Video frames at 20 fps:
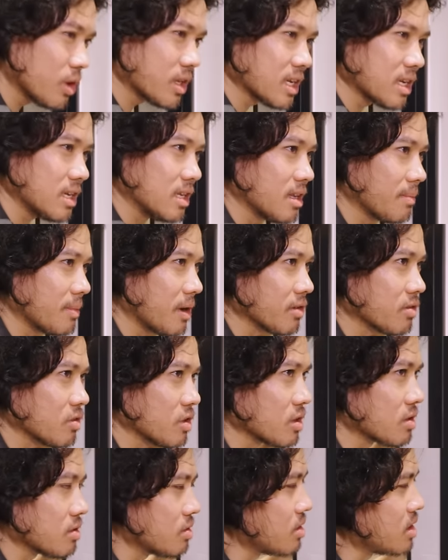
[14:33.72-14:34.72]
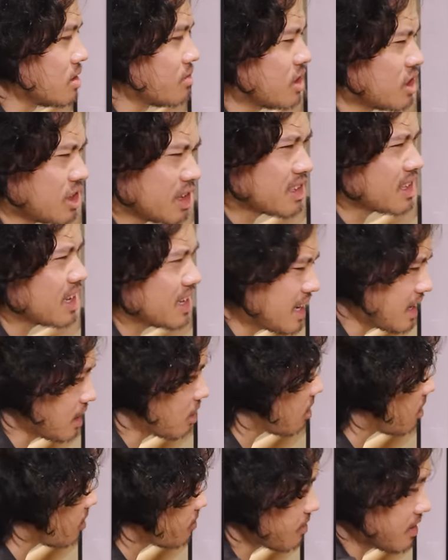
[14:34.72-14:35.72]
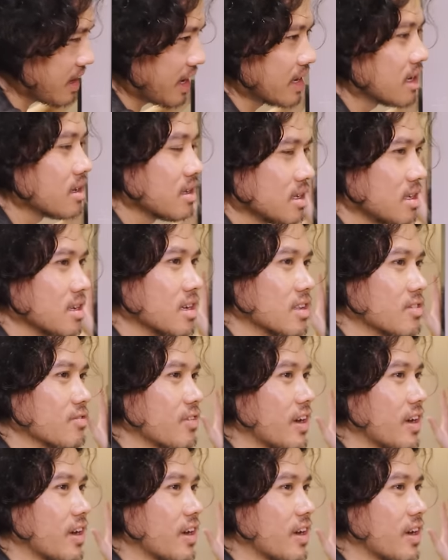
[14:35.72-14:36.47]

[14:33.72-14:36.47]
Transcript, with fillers: water heater power switch. So if you just turn it off, like here is